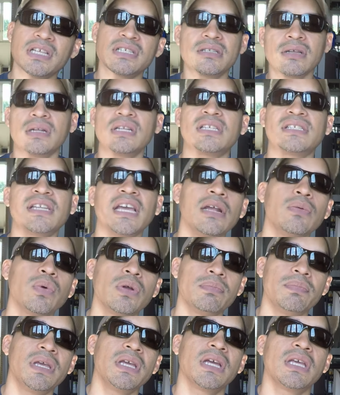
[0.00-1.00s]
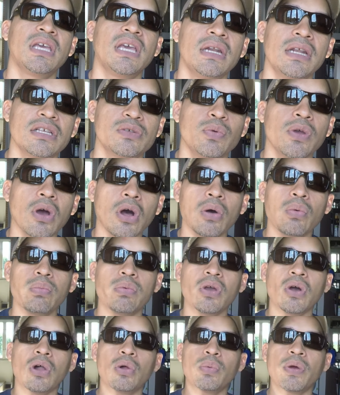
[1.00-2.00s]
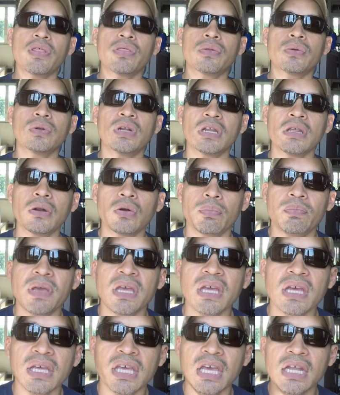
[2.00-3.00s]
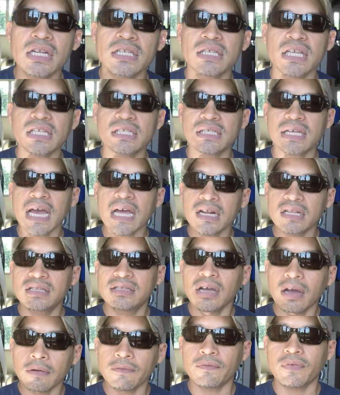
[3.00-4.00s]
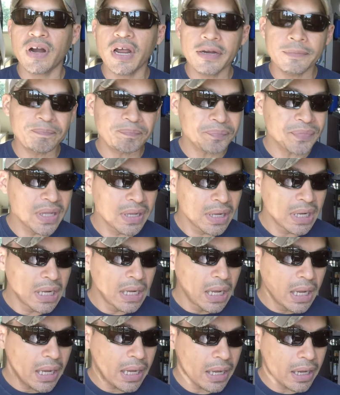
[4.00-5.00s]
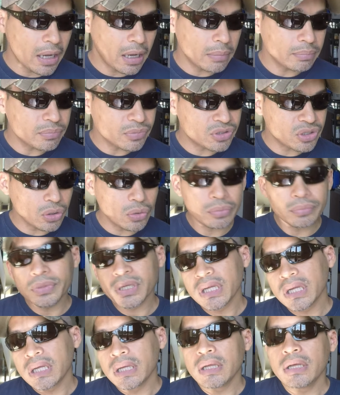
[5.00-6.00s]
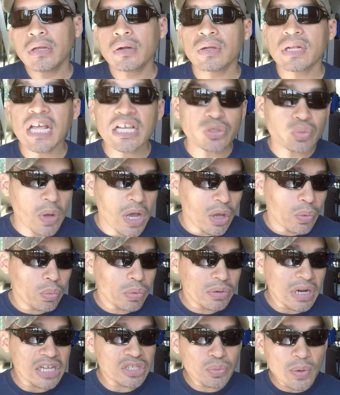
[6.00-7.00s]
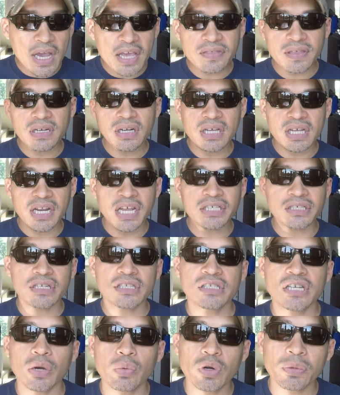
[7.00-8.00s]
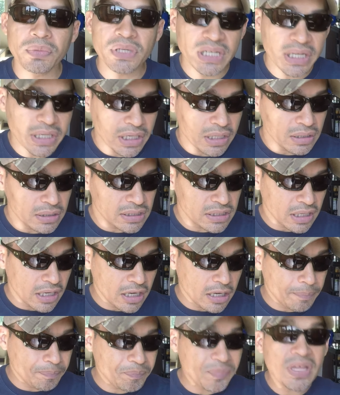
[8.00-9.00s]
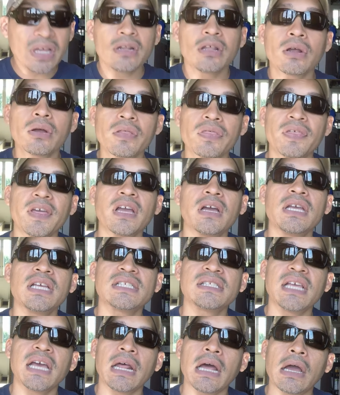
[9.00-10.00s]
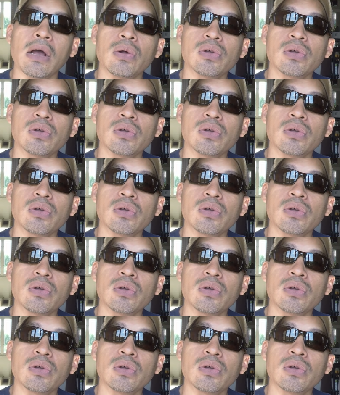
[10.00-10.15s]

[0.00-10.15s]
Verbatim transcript: doesn't understand what being a kid is. We all we all went through that. You know, being a kid is is kind of tough, right? Um, so you know that's why that's why I think the connection is there with millennials. Um, the good thing is that I